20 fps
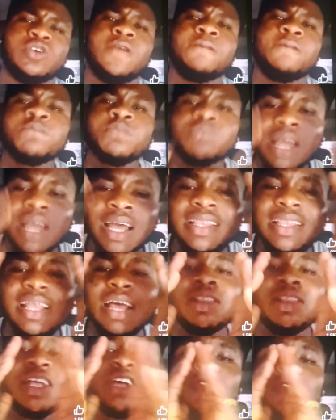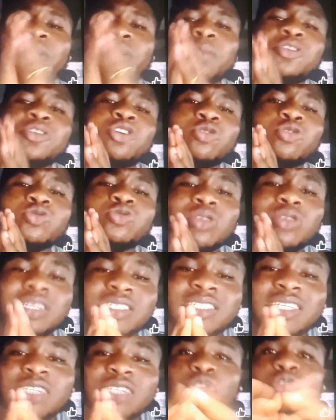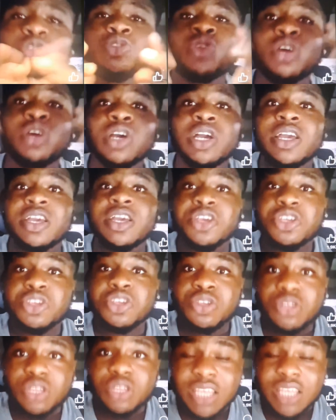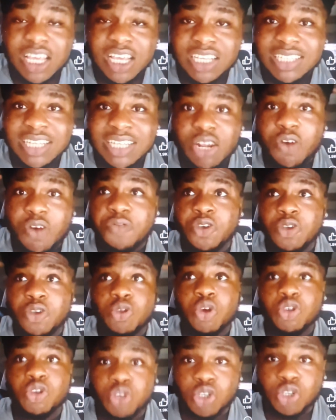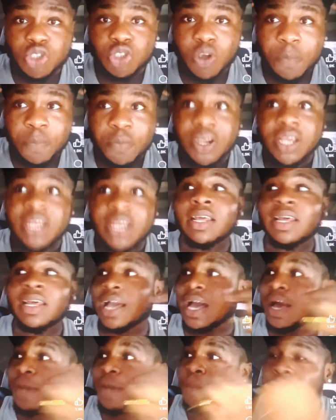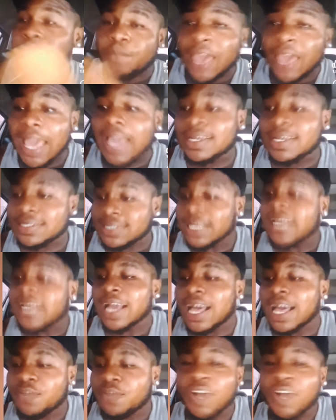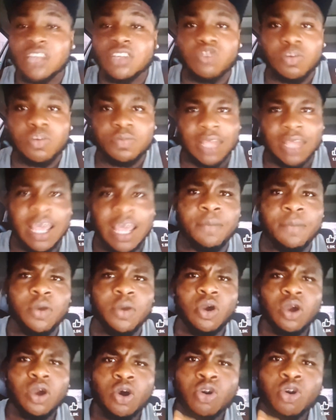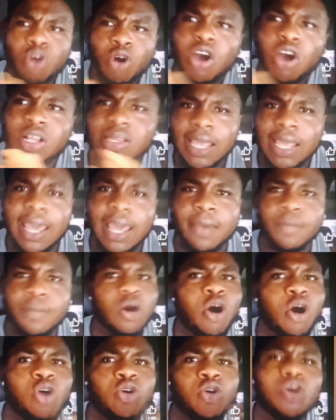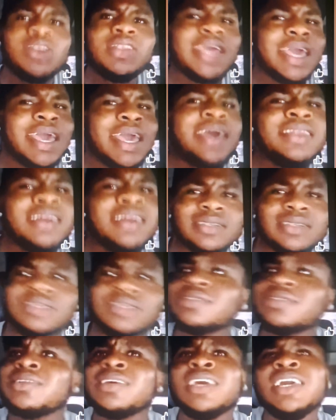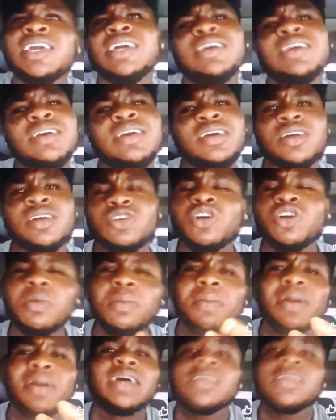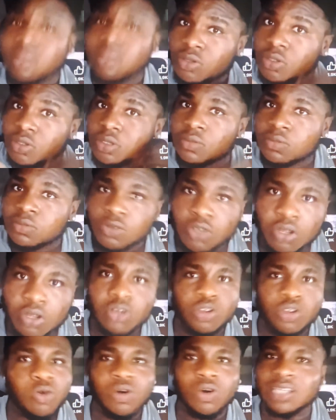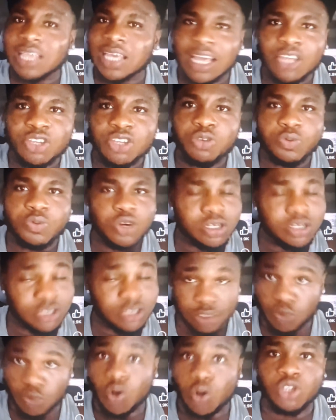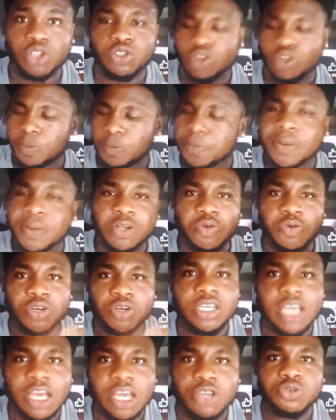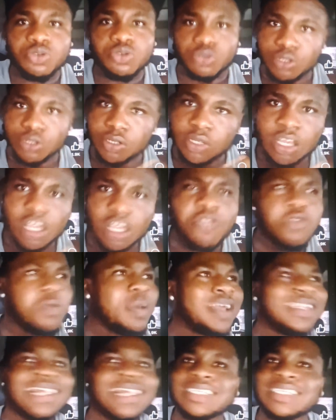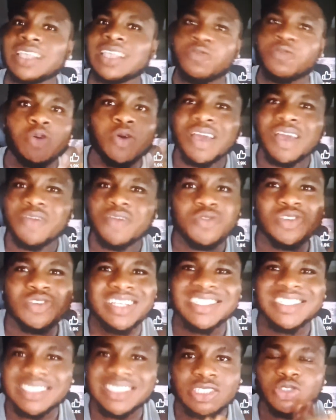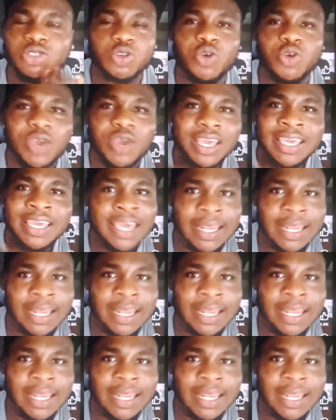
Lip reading: And now that your family don't want to listen to you, instead of you to use your brain, beg, seek advice from them. Call them or call the elders. Your mama no one hear you because she want you. Your papa no one hear you. Even my dad said no one ever listen to you again.